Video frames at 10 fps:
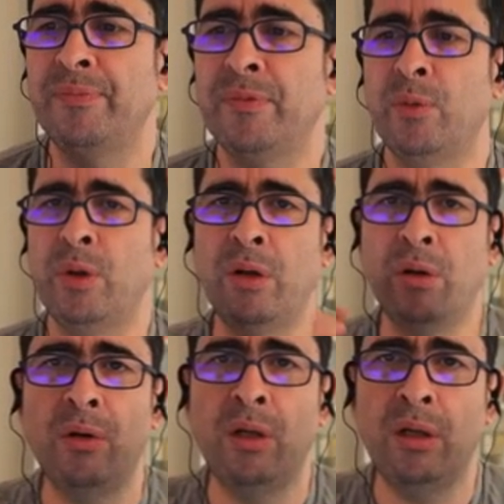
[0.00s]
It will
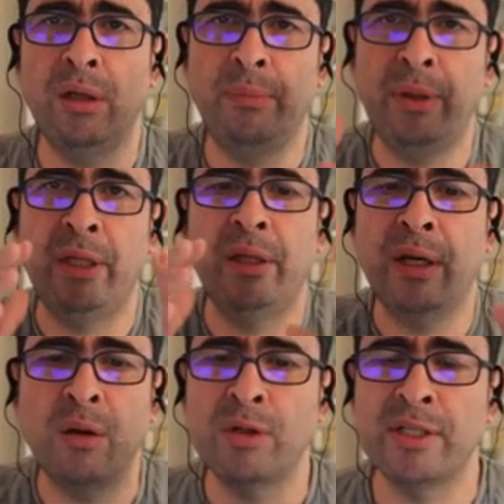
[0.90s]
only be
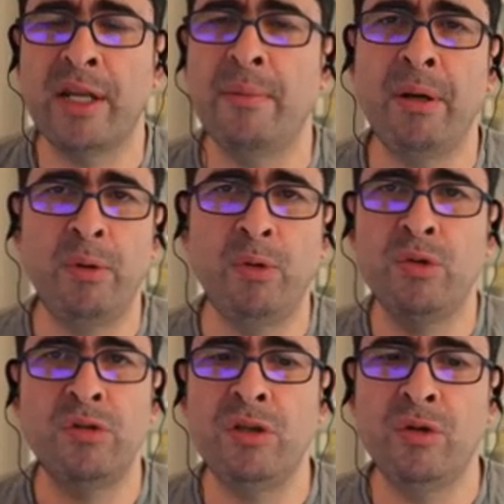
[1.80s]
always a number between
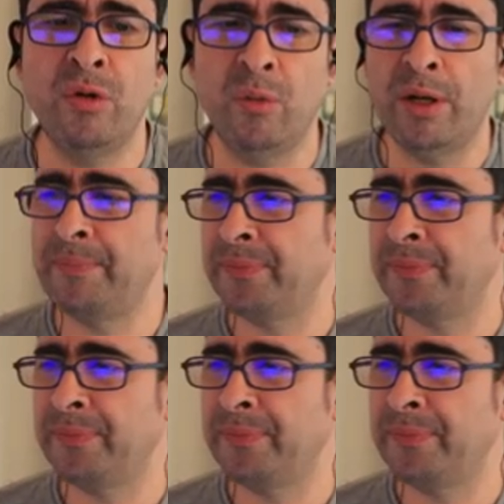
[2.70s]
0 and 1.